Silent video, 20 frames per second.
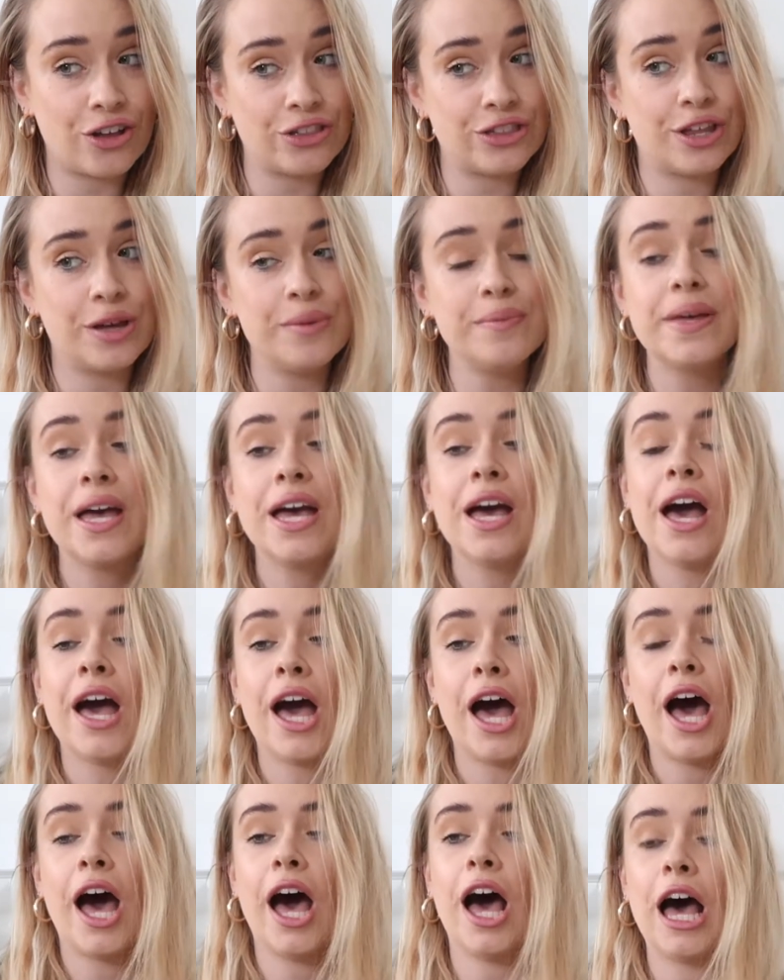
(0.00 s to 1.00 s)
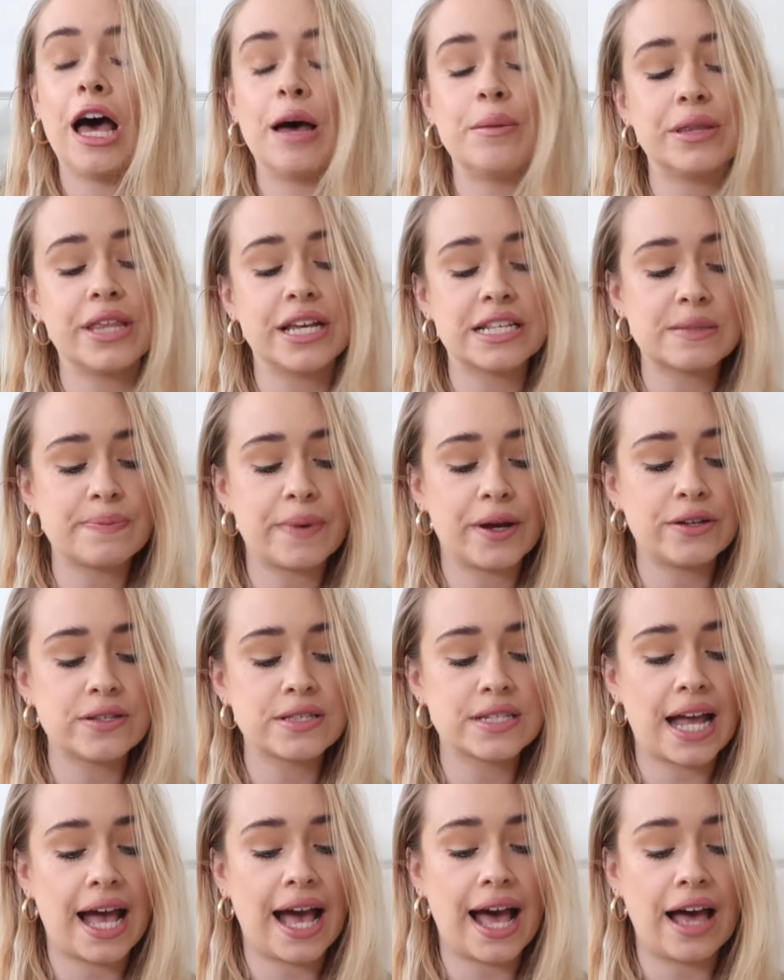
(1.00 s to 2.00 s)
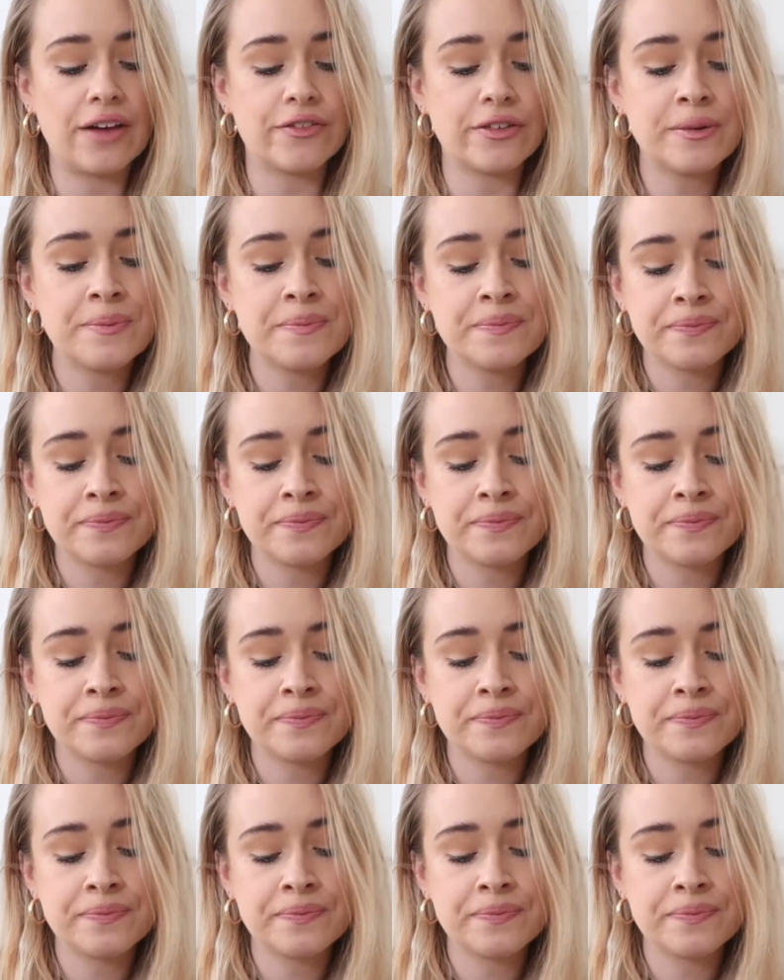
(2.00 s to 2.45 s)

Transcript: on them. They're supposed to have,